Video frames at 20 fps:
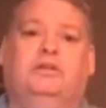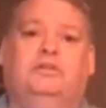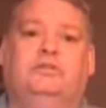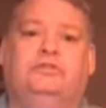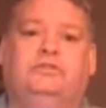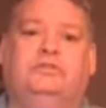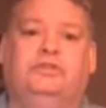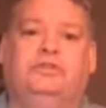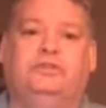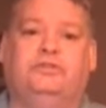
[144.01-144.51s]

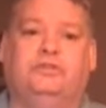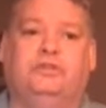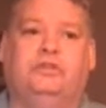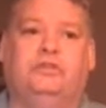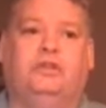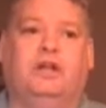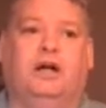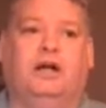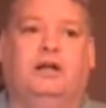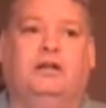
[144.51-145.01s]
Excuse the
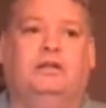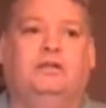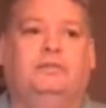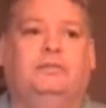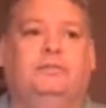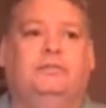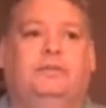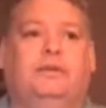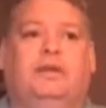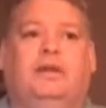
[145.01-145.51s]
clock.
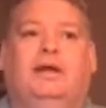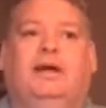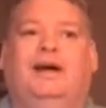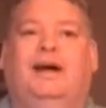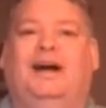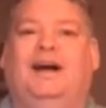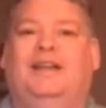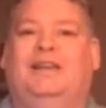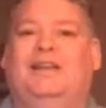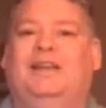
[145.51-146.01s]

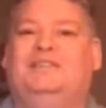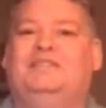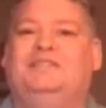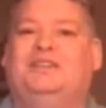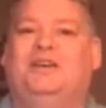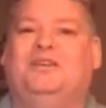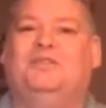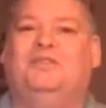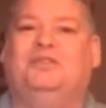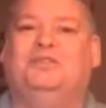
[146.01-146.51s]
They
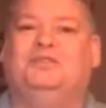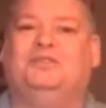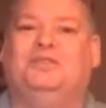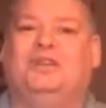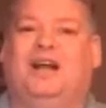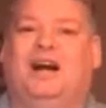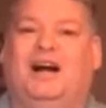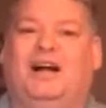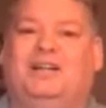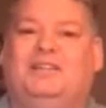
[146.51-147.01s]
sell those
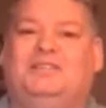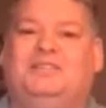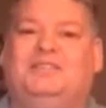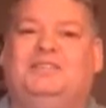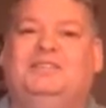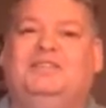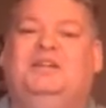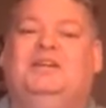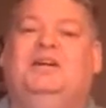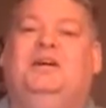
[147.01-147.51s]
locks,